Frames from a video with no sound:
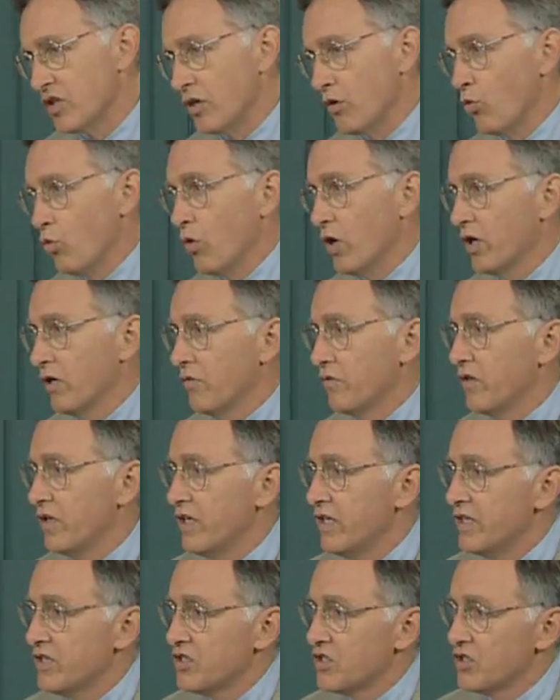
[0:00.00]
One of
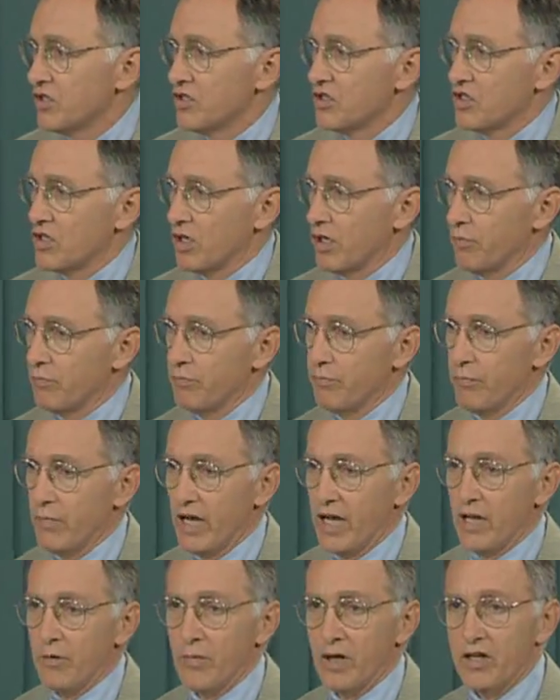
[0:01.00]
these is a
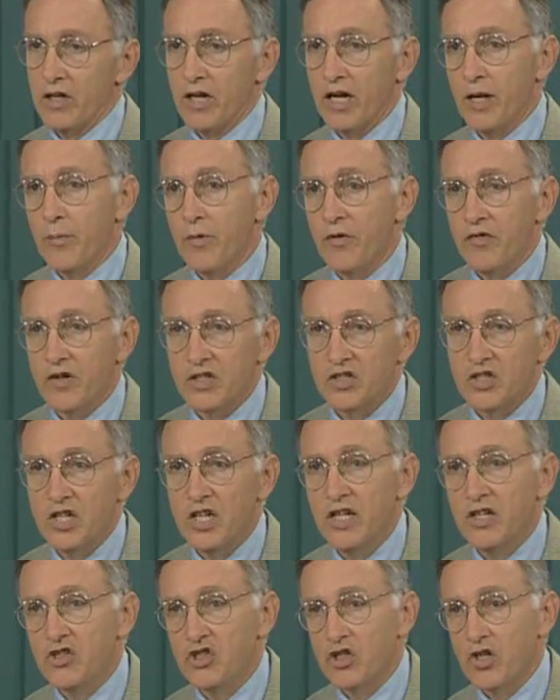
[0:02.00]
man by the name of
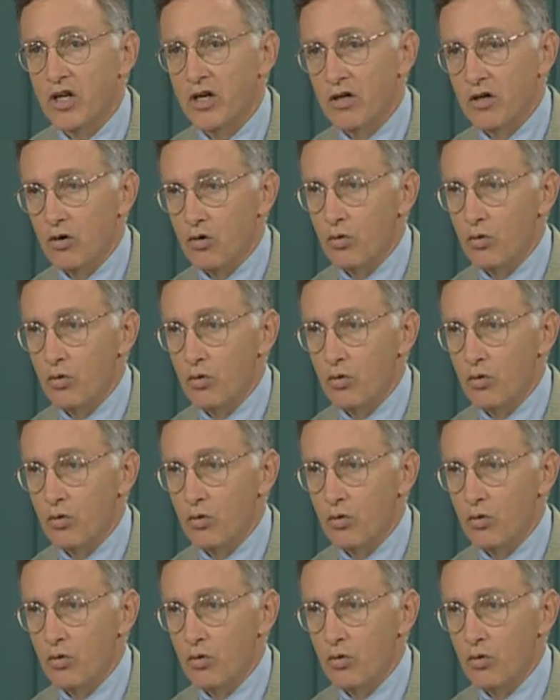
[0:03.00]
Atisha,